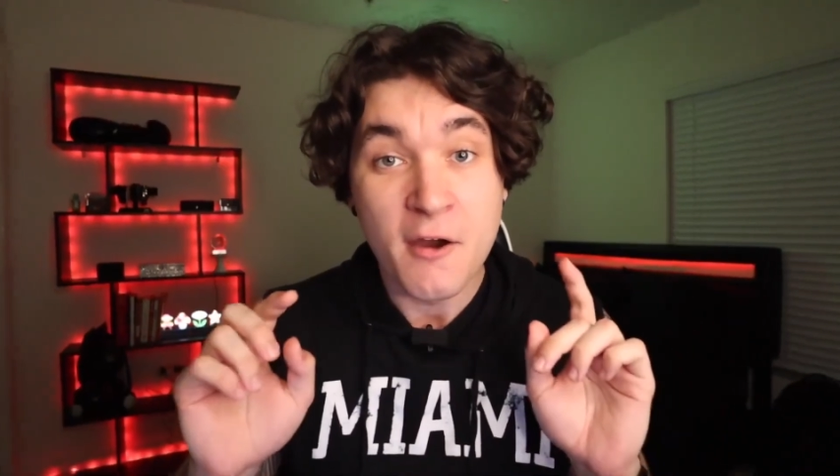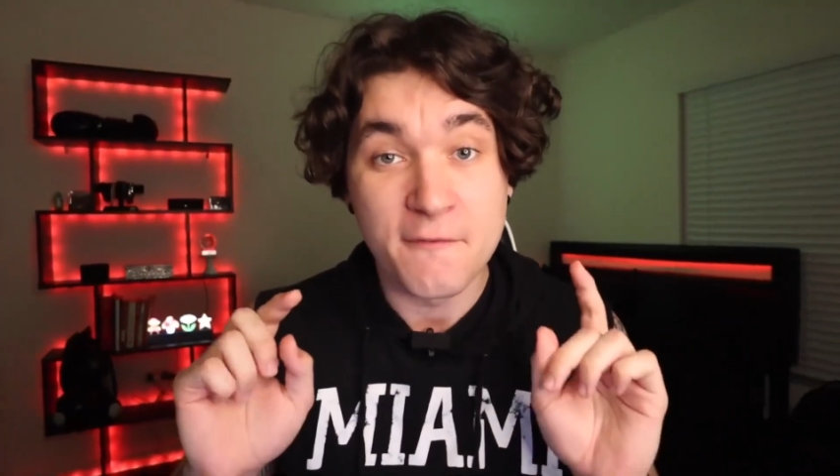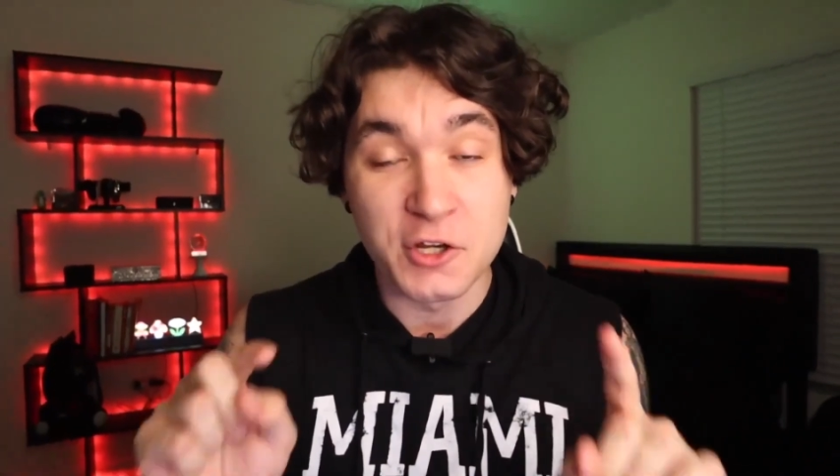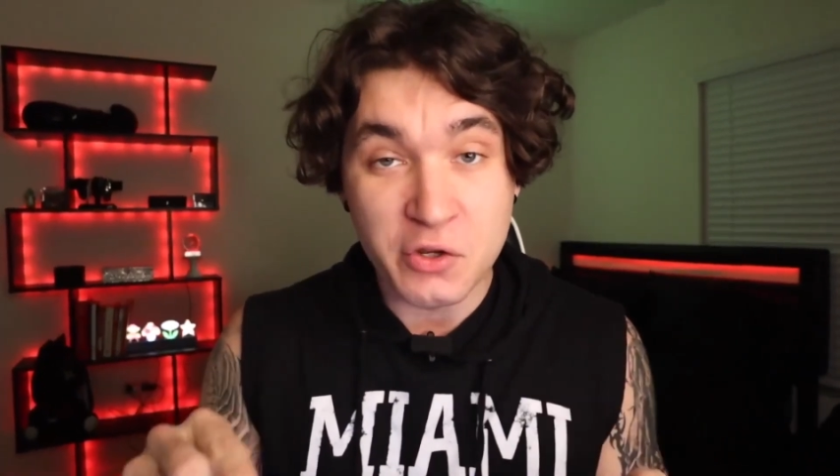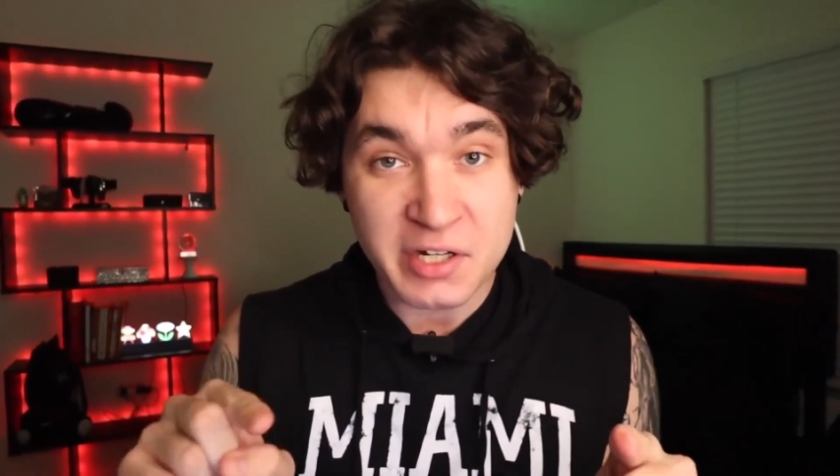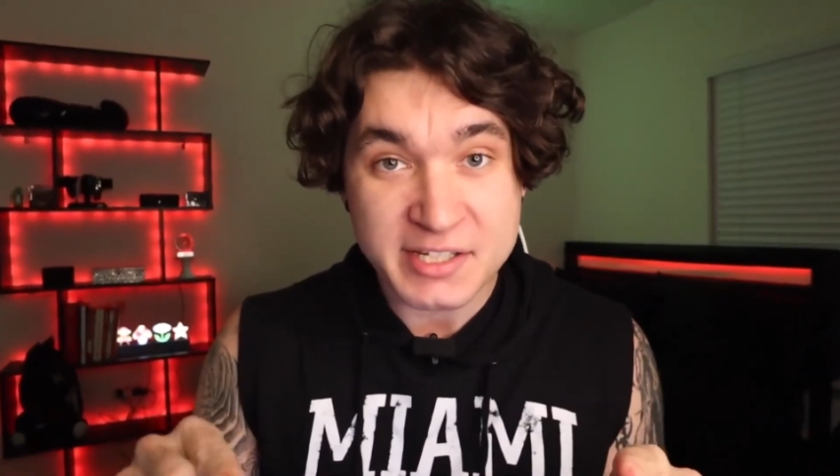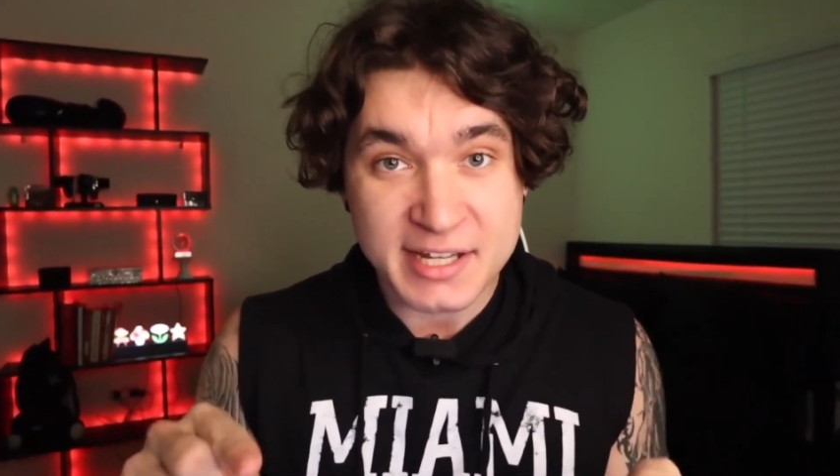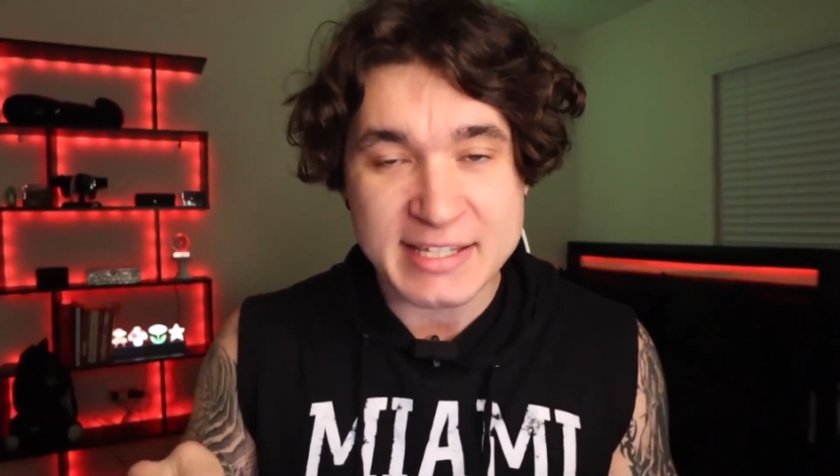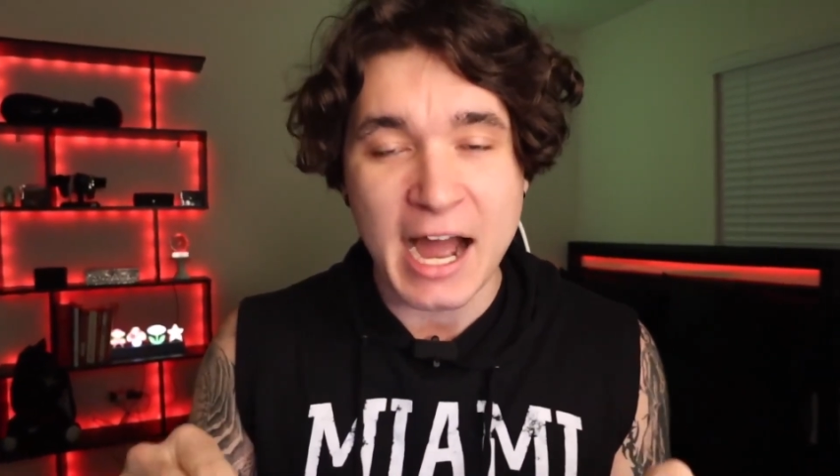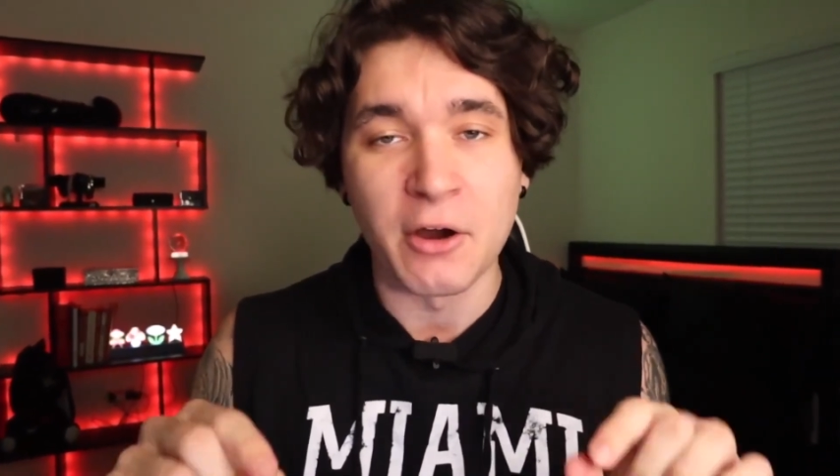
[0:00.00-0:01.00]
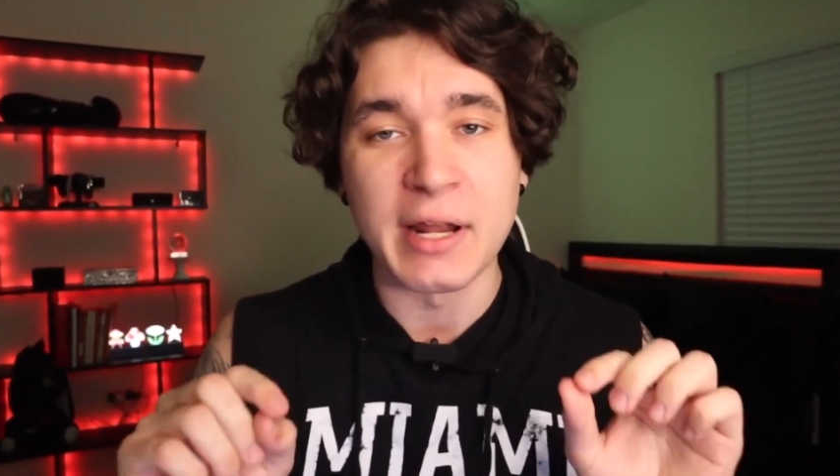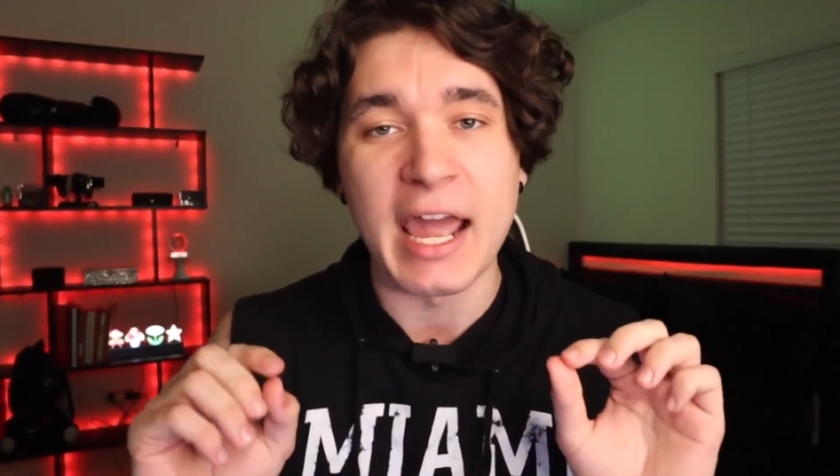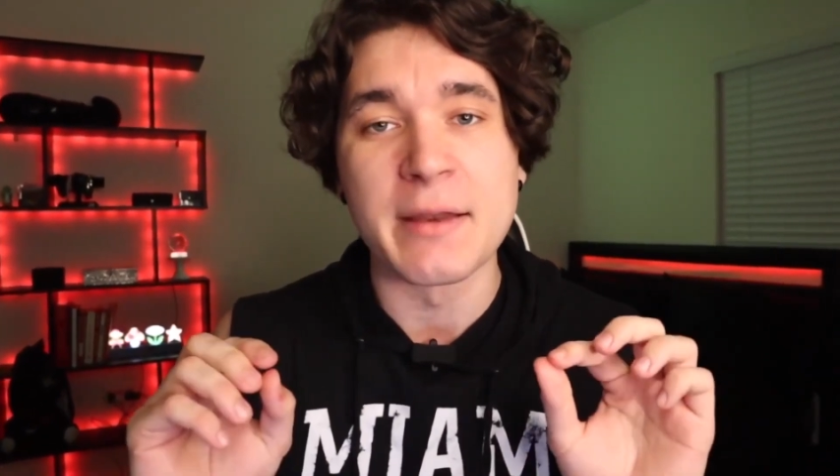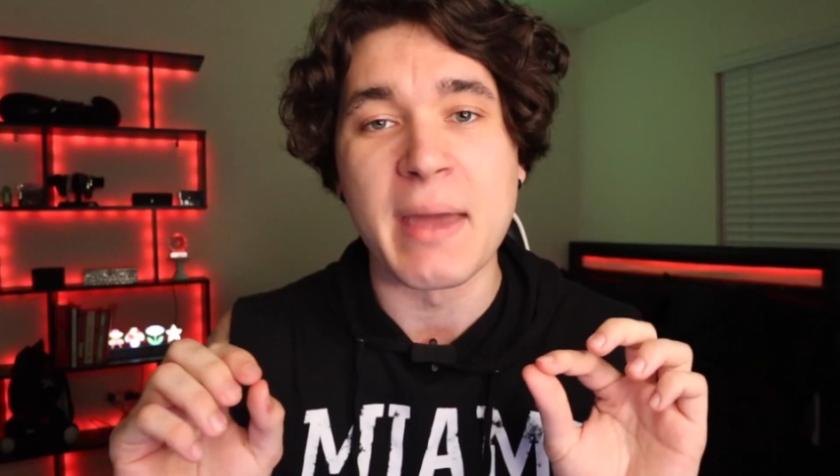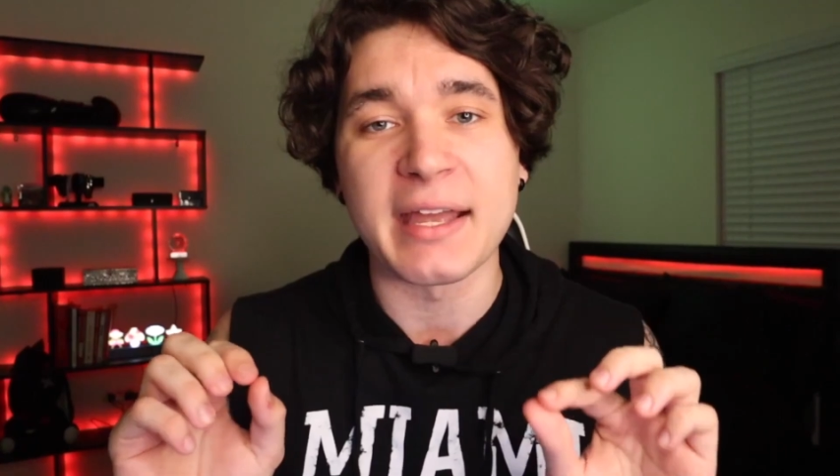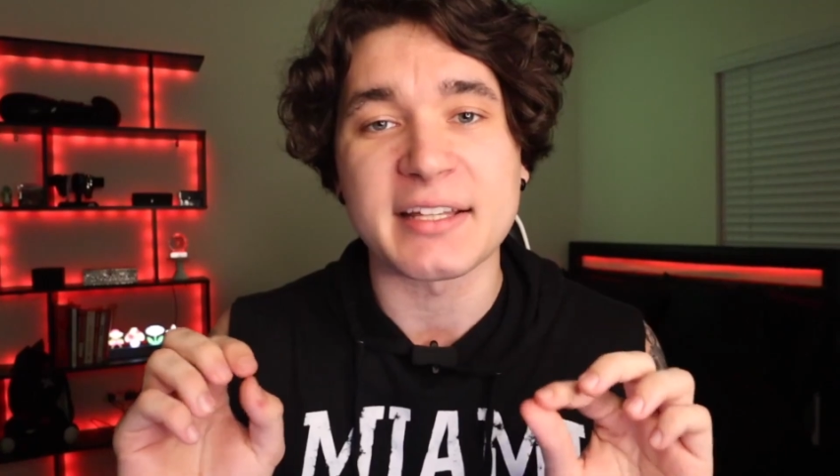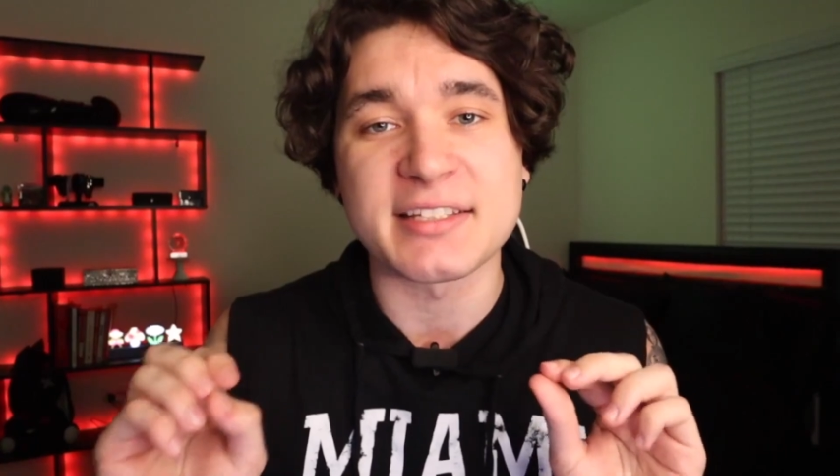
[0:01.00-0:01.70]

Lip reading: for you to sit down and make